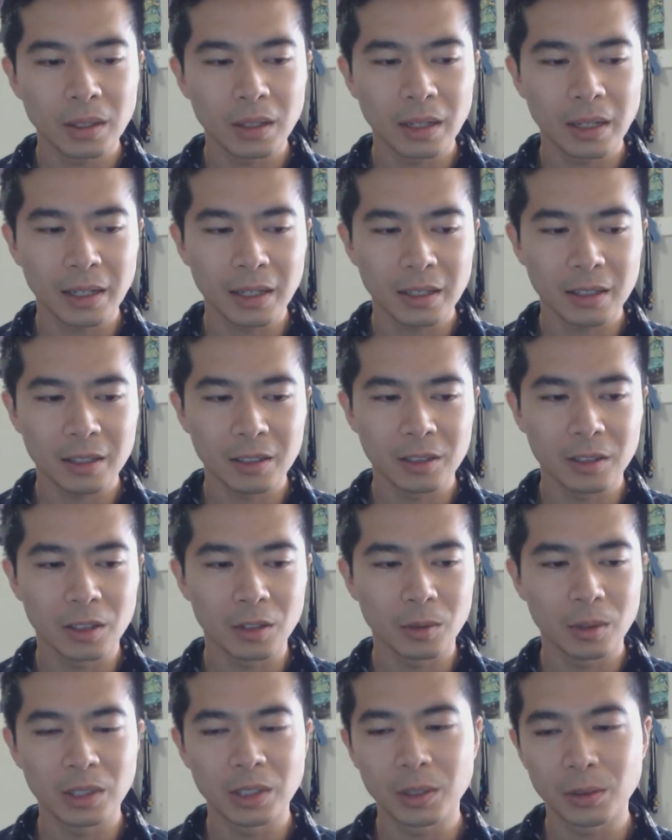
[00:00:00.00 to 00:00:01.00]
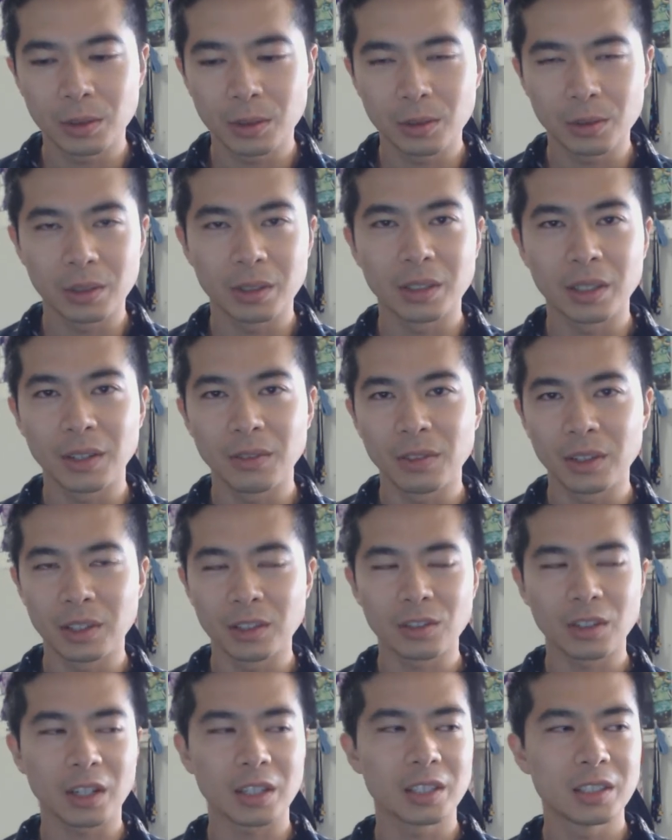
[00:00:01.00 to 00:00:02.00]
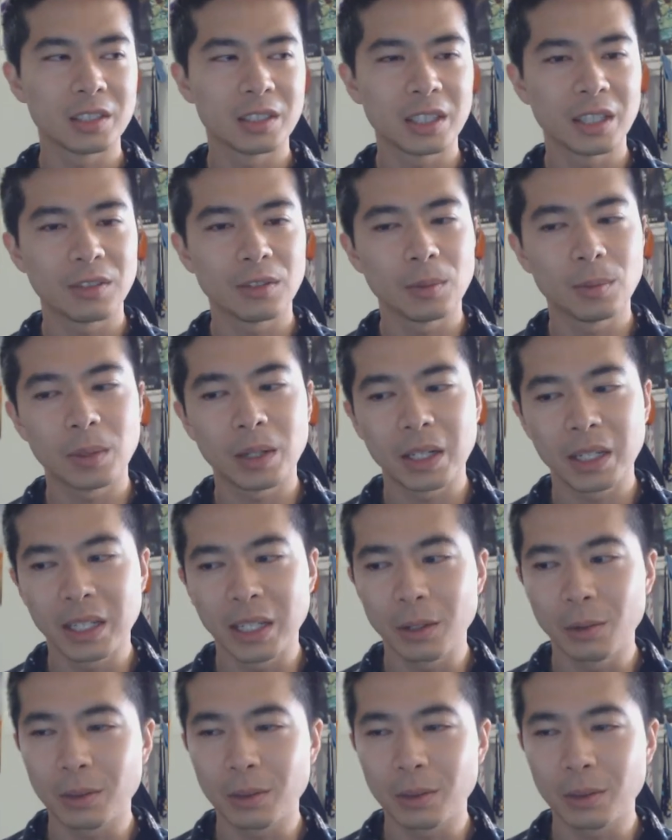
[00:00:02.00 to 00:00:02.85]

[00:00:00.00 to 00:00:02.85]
and like when she was giving instructions to everybody,